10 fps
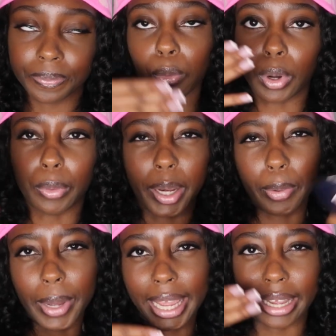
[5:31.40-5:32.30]
What are we
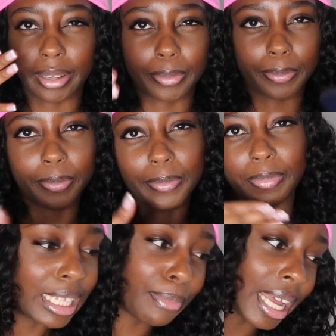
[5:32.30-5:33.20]
doing?
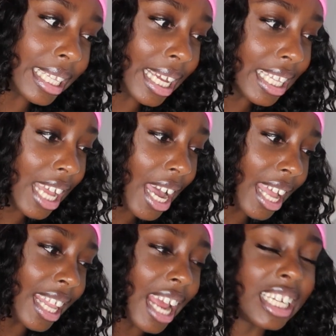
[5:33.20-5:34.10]
It's my TikTok,
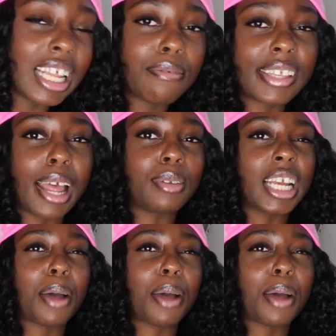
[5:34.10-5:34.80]
and then I just have Snapchat.